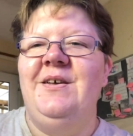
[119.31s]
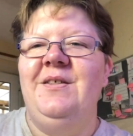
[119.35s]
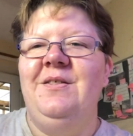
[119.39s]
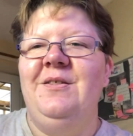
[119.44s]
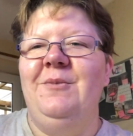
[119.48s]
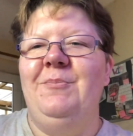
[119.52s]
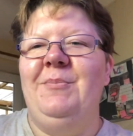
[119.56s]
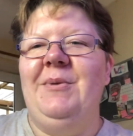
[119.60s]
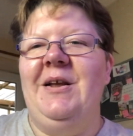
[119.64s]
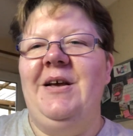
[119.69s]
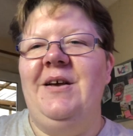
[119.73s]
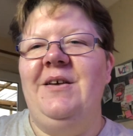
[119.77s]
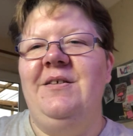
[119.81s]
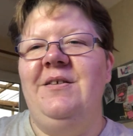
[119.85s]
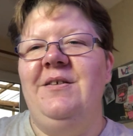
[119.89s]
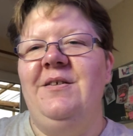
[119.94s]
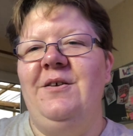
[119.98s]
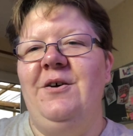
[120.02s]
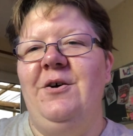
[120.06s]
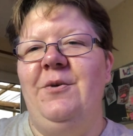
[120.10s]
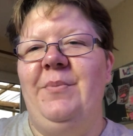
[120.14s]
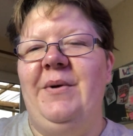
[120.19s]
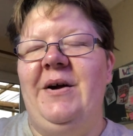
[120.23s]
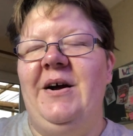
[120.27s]
the place is
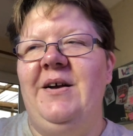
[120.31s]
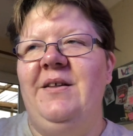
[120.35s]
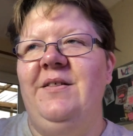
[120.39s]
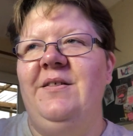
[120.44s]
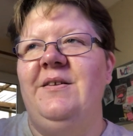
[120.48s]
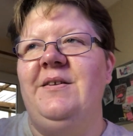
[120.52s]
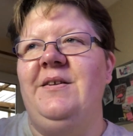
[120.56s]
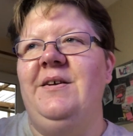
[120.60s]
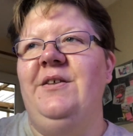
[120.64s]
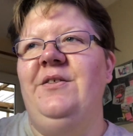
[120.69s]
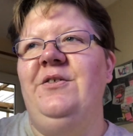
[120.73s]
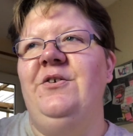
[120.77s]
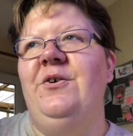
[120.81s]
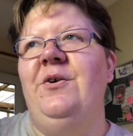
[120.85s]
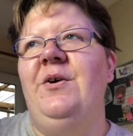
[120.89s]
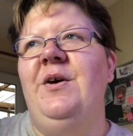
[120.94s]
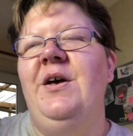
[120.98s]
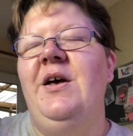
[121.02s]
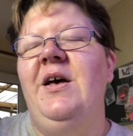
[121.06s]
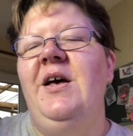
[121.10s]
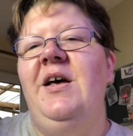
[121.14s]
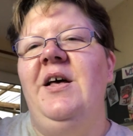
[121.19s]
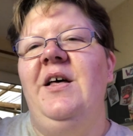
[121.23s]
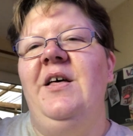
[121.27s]
all bright and lit up.
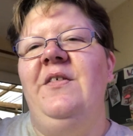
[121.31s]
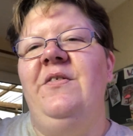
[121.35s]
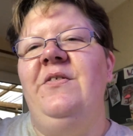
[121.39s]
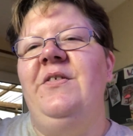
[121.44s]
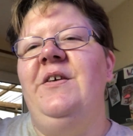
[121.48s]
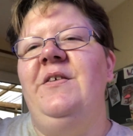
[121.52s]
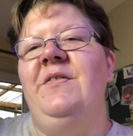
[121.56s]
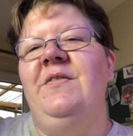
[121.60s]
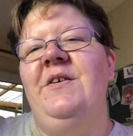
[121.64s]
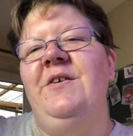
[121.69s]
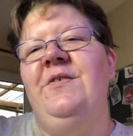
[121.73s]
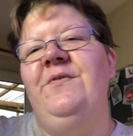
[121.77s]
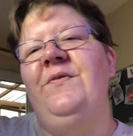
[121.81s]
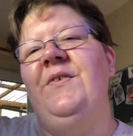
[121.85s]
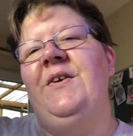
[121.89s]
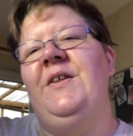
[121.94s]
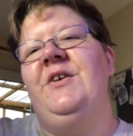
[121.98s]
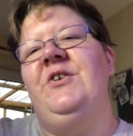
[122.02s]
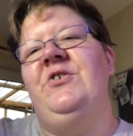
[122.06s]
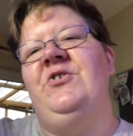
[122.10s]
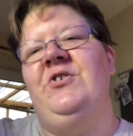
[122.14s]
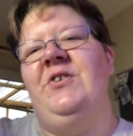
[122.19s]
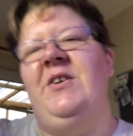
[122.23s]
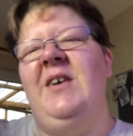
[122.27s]
The, this
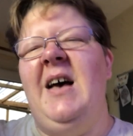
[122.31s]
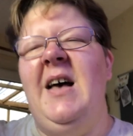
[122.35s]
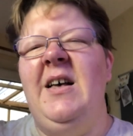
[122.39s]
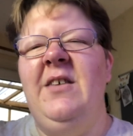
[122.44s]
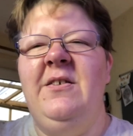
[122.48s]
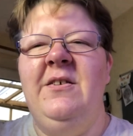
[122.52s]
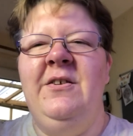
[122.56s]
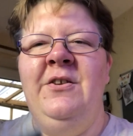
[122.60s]
village, it has a